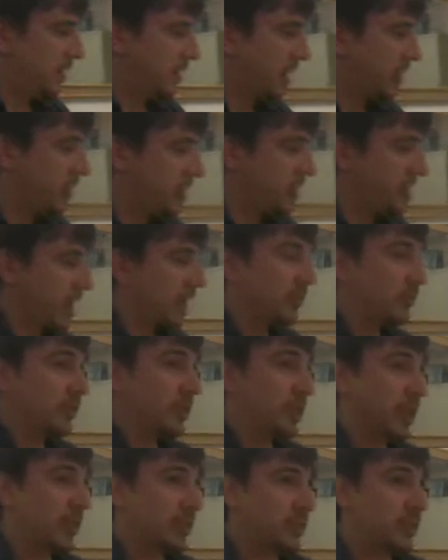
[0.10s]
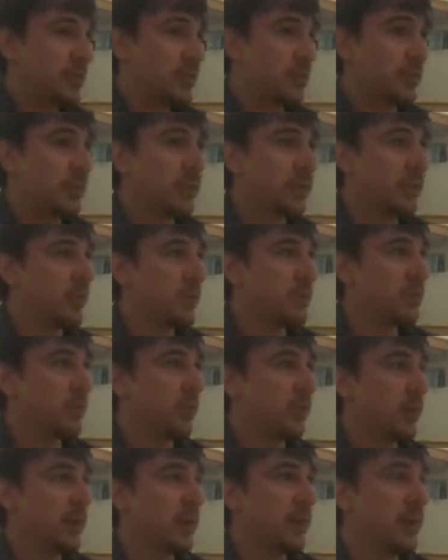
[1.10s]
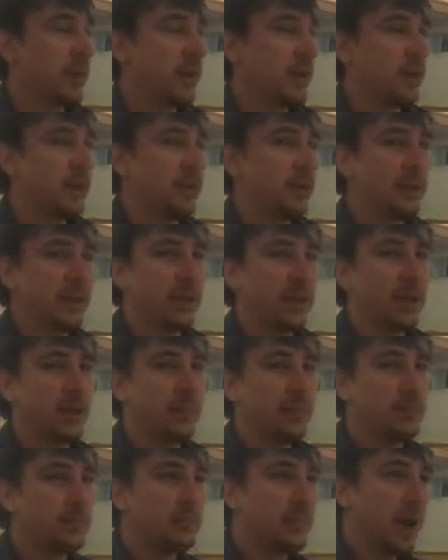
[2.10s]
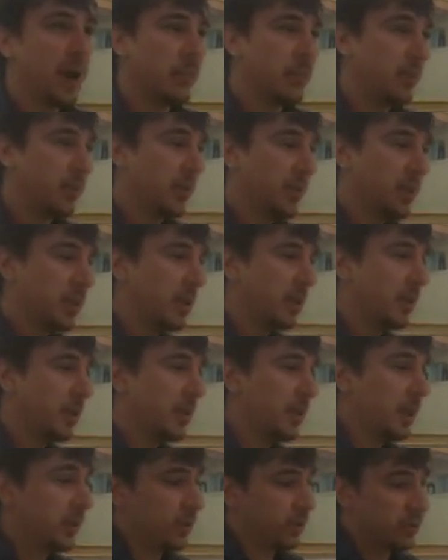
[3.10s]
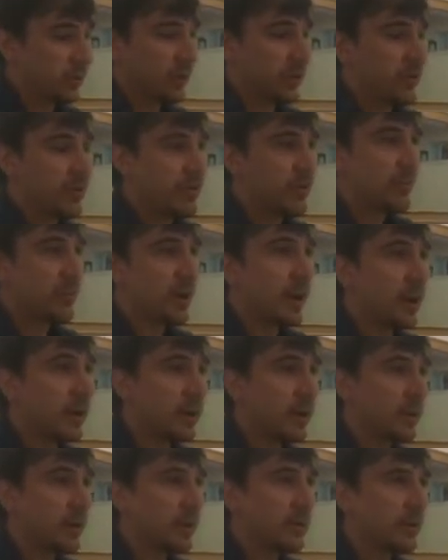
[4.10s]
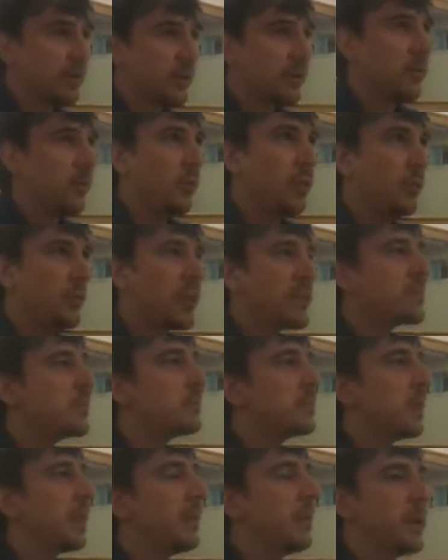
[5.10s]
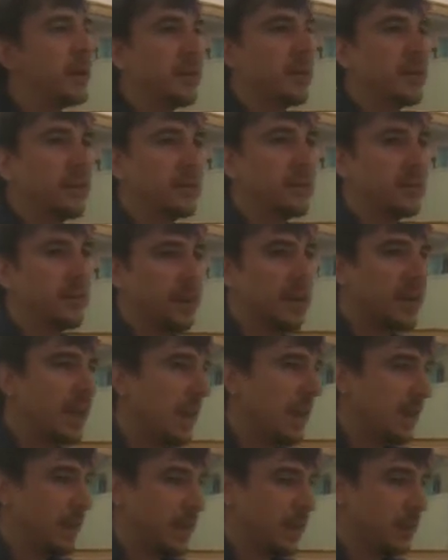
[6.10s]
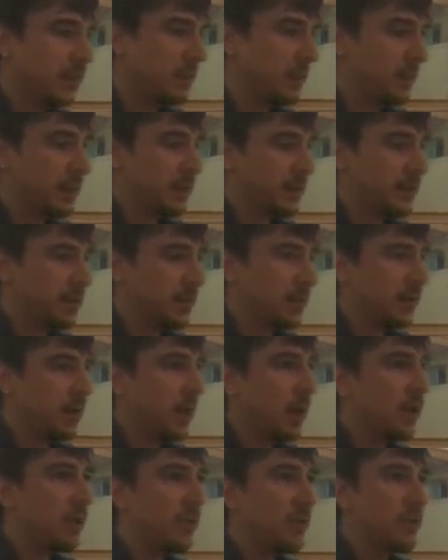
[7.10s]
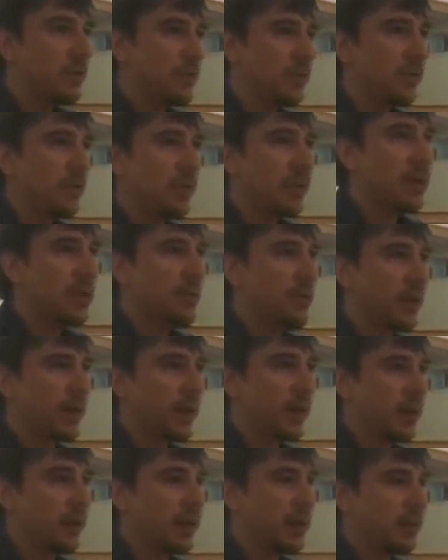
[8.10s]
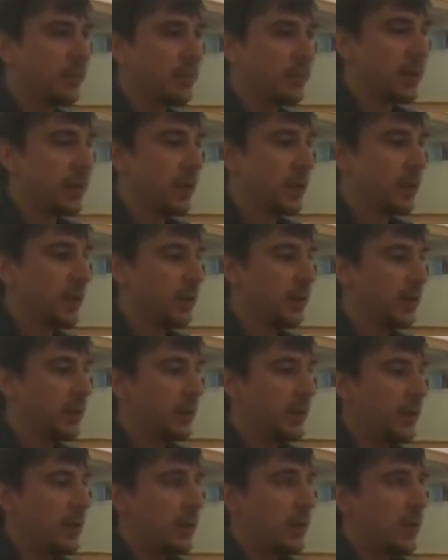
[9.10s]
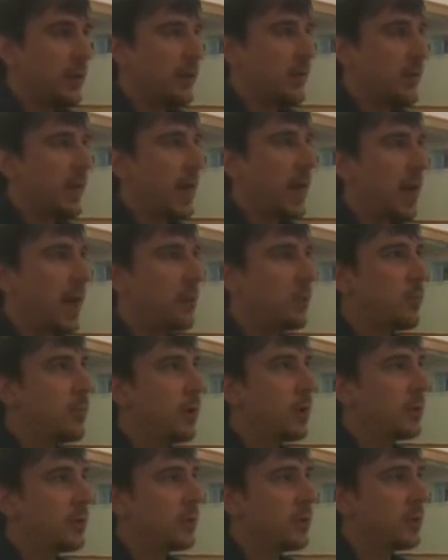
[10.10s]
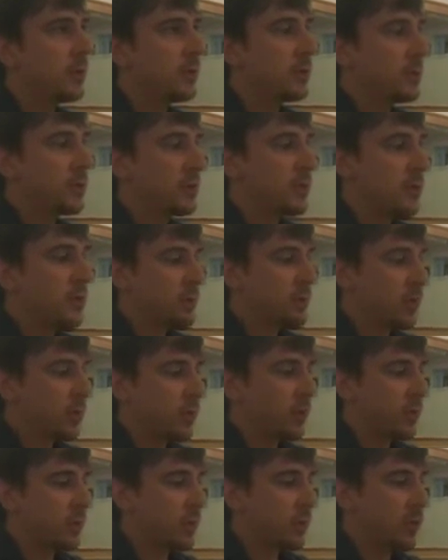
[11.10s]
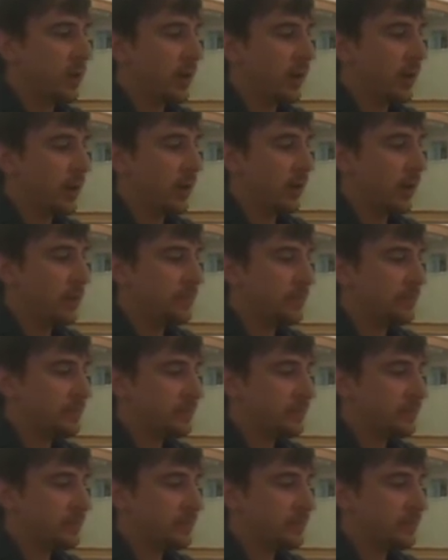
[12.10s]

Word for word: Now, there's actually another similar story in the Babylonian and earlier Sumerian, the whole Mesopotamian, Akkadian, all those stories uh, are related. They had one story where